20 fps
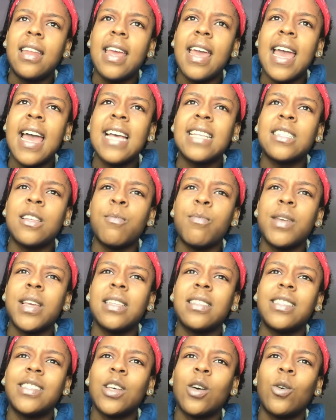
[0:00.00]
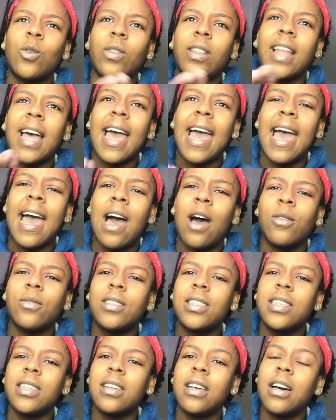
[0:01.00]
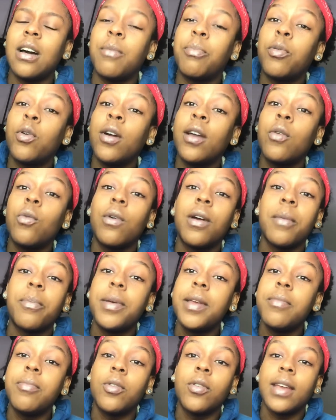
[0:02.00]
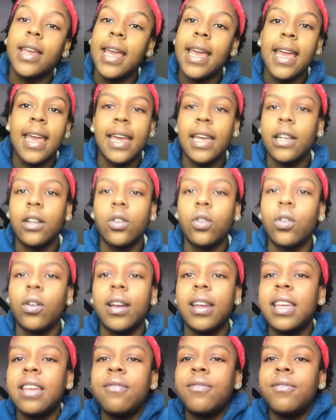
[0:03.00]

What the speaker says: it hasn't been so loud to a point where people can't ignore it.